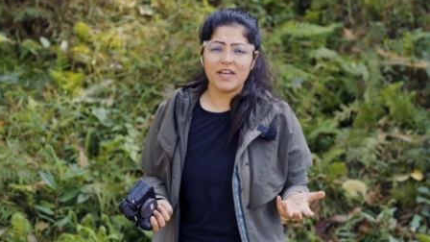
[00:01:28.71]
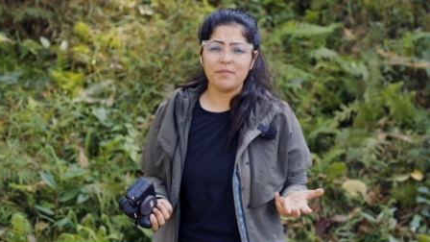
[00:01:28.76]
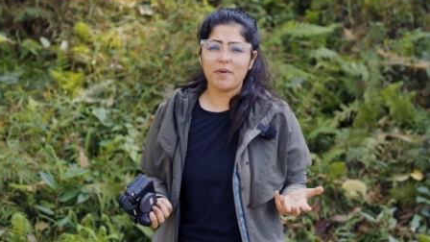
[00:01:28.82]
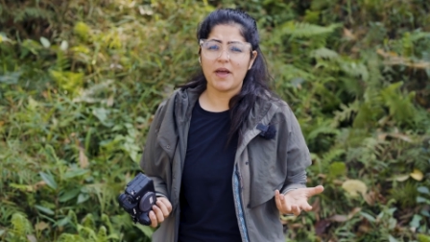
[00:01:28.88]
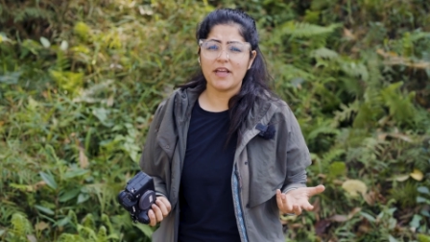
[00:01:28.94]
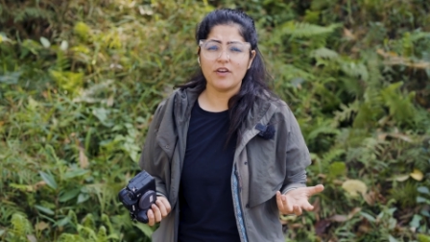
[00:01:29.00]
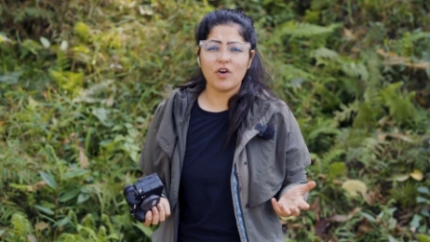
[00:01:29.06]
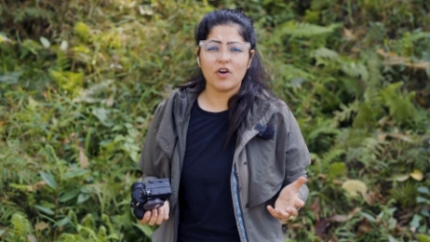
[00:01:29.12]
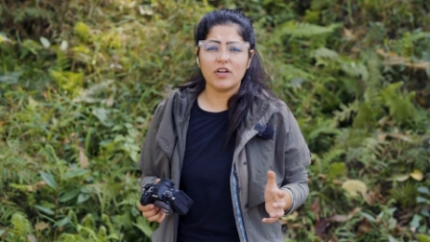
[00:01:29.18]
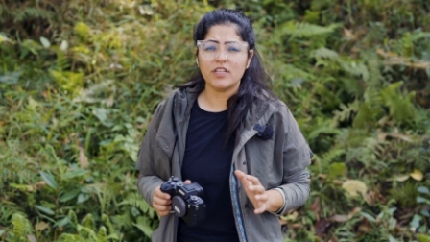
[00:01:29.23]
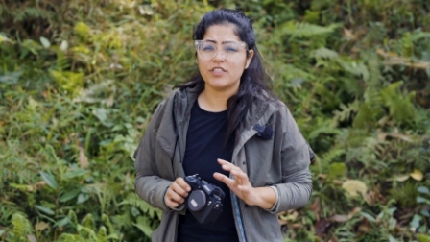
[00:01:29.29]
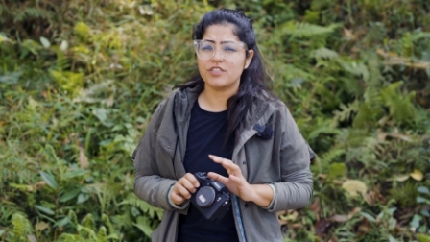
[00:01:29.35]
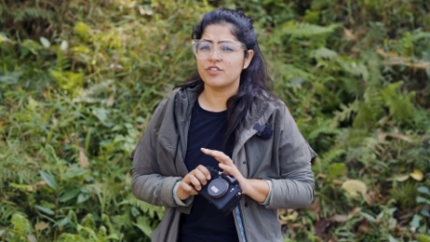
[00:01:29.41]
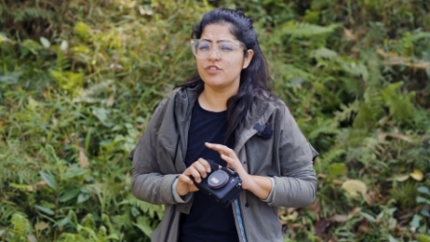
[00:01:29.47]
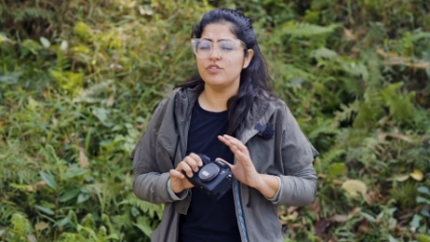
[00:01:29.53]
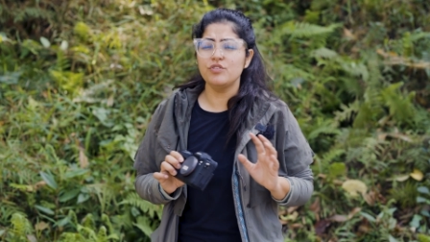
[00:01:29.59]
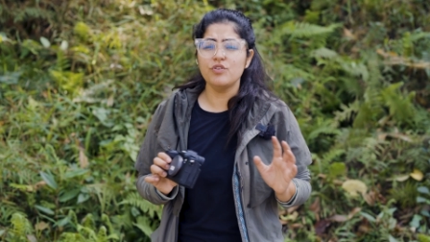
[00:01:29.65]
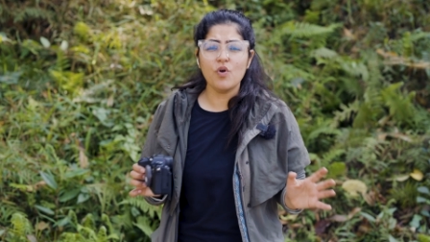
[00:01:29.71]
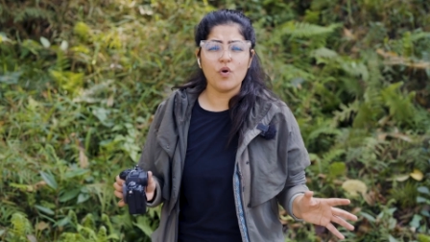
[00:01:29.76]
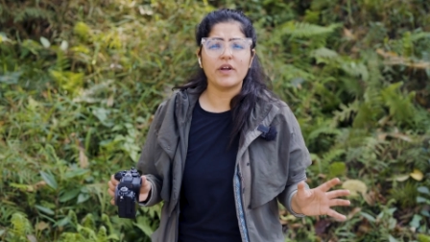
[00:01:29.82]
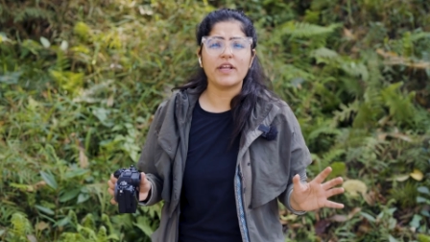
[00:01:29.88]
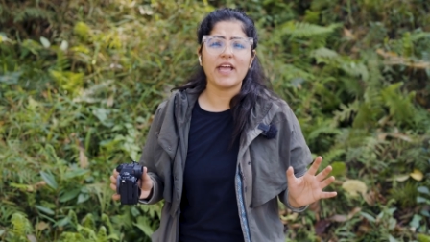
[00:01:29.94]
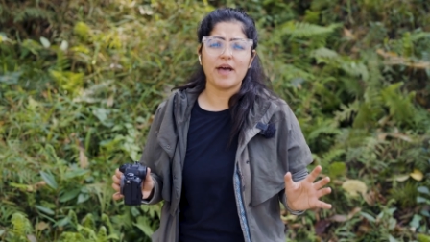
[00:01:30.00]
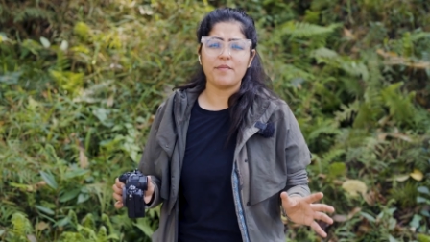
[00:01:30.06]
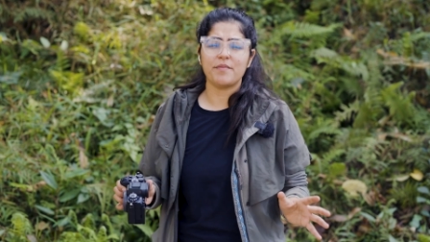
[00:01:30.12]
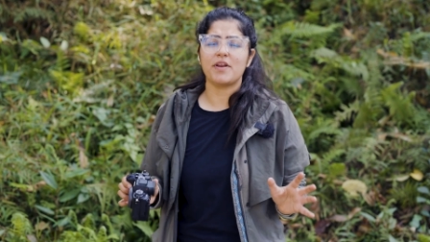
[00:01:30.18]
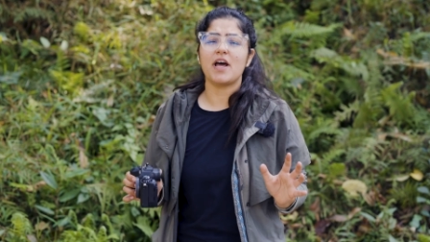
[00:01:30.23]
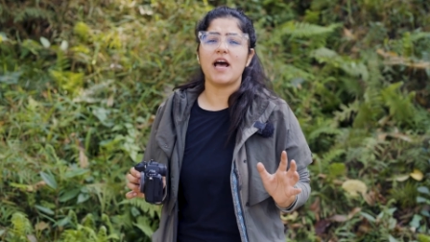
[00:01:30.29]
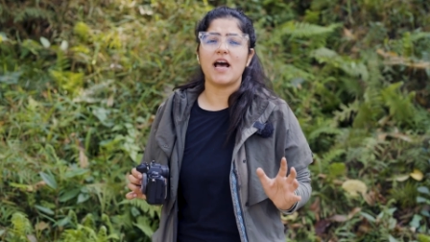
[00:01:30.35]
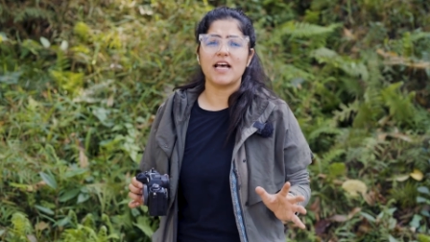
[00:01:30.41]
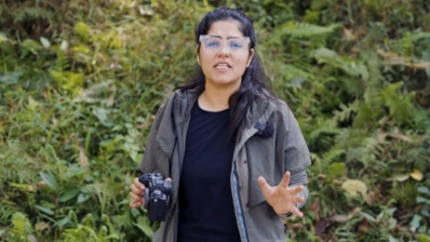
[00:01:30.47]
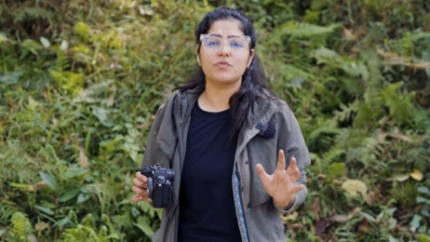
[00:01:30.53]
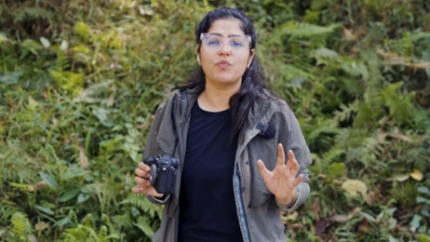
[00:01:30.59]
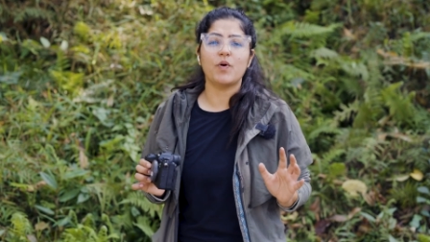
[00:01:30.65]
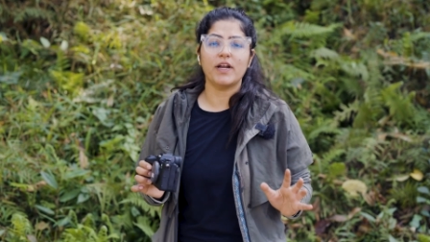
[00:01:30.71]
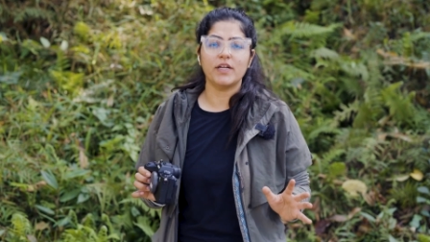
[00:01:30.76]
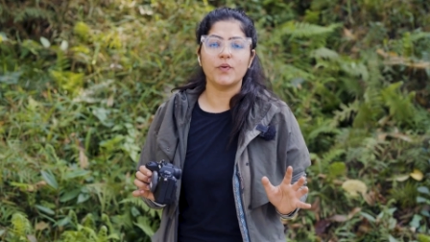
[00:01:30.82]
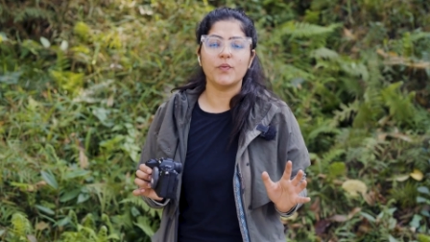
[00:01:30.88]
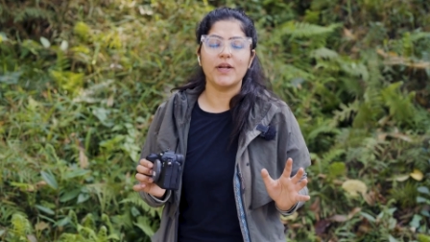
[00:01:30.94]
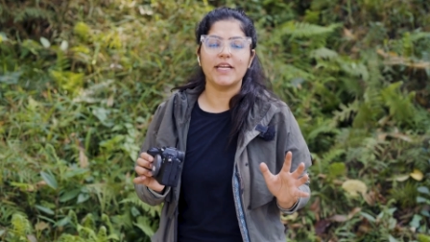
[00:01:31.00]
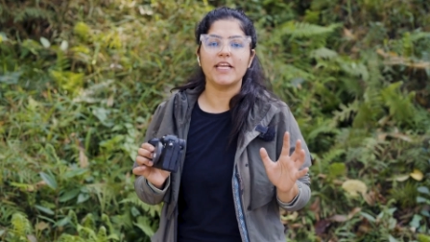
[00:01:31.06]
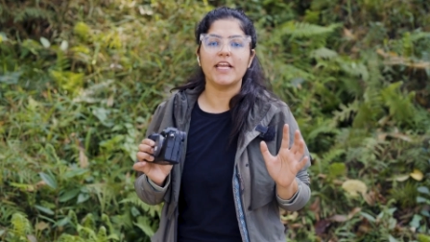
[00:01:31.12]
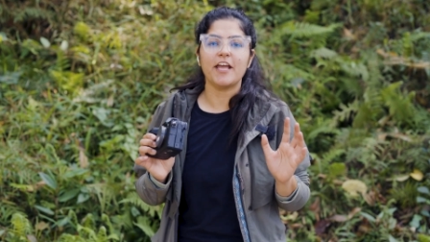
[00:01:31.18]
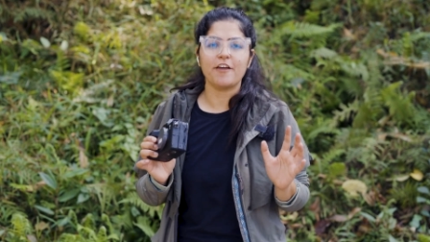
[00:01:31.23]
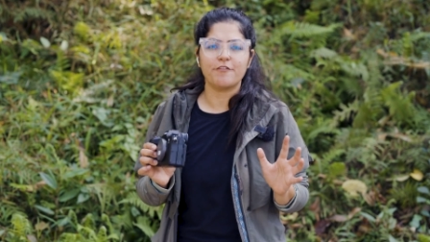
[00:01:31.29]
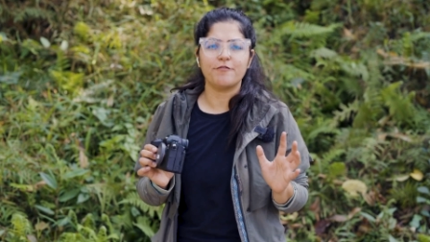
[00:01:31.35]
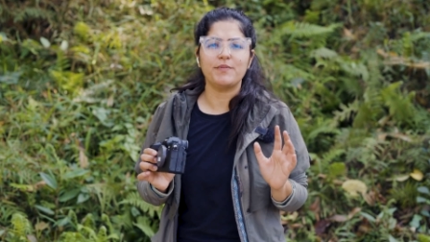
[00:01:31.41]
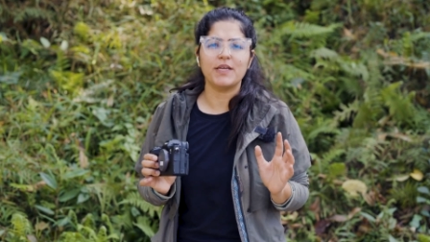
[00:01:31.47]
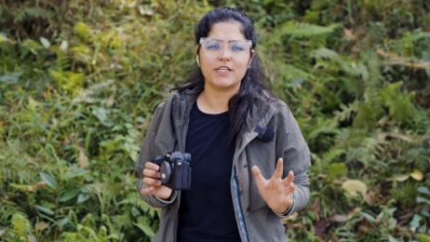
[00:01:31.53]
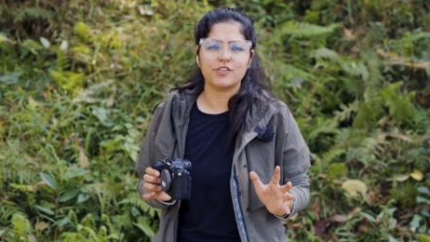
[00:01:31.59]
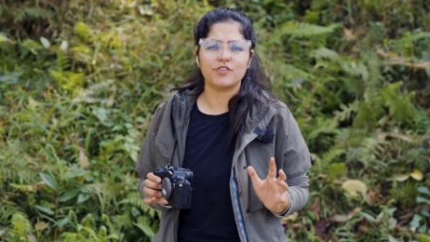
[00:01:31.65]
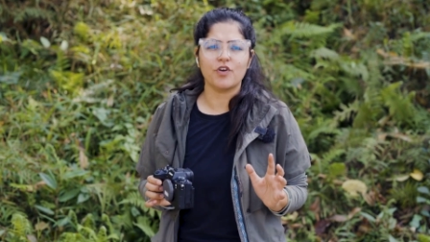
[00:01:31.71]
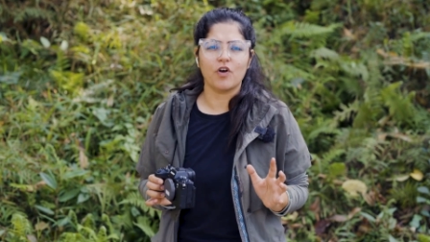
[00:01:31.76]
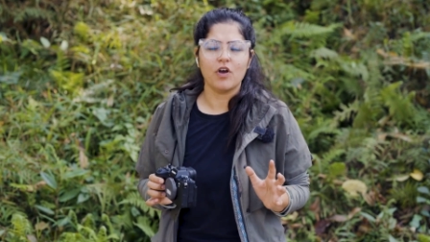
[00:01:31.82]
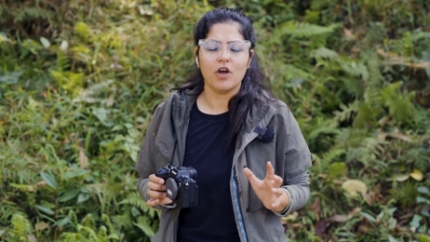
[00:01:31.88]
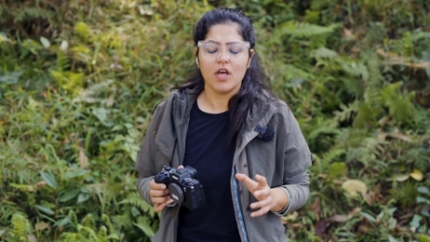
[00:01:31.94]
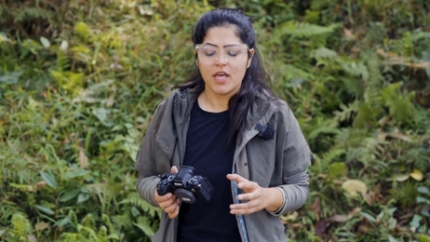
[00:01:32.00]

in my knowledge, no camera has 120 FPS RAW.